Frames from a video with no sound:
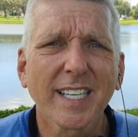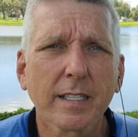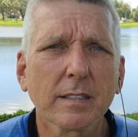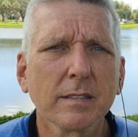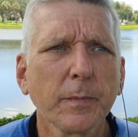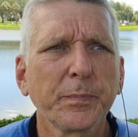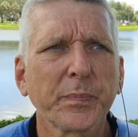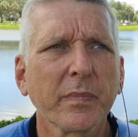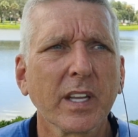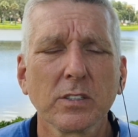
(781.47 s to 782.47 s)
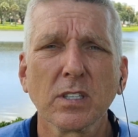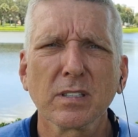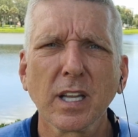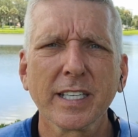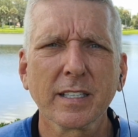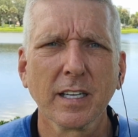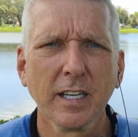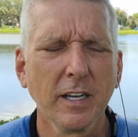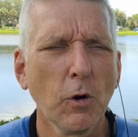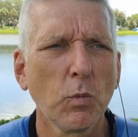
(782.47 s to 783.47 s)
is, just like
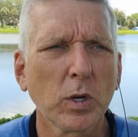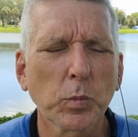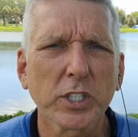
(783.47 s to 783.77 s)
when we're